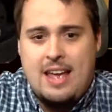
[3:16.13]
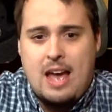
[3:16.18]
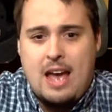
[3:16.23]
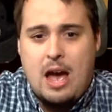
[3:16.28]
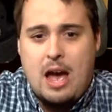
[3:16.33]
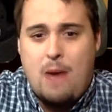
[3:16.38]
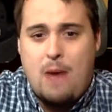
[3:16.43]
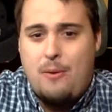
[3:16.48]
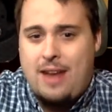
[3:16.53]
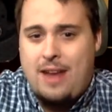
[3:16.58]

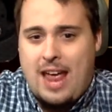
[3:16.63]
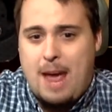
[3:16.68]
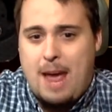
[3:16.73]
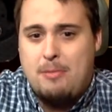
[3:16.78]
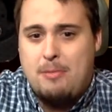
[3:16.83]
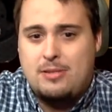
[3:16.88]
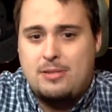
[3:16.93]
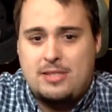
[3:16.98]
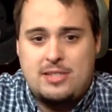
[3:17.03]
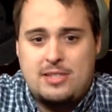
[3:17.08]
uh, when
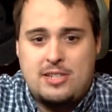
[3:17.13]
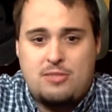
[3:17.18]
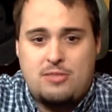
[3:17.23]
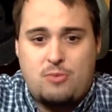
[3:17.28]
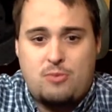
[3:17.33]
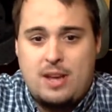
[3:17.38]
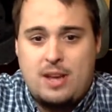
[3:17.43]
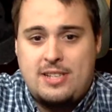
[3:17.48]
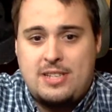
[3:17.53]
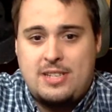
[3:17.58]
Hamilton just
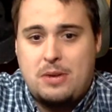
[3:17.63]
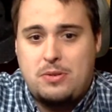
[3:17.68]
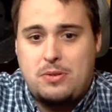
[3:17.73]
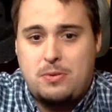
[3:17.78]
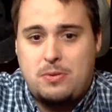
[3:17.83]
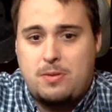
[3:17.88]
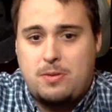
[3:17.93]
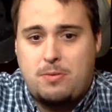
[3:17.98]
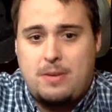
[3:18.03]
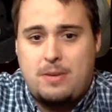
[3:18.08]
raced out to
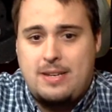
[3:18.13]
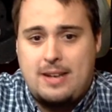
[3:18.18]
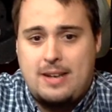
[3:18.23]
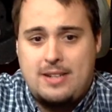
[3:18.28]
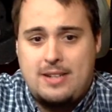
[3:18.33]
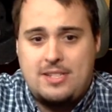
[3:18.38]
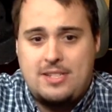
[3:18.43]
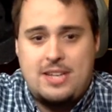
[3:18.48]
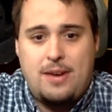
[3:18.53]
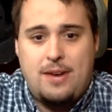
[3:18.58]
a three
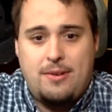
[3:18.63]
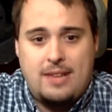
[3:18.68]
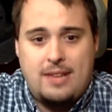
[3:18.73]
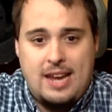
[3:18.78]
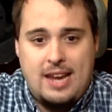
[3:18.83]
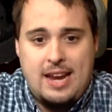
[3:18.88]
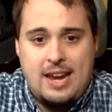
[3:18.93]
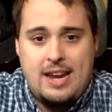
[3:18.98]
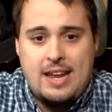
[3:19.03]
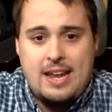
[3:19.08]
touchdown
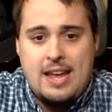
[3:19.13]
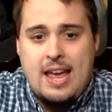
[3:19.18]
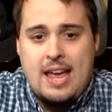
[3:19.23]
lead.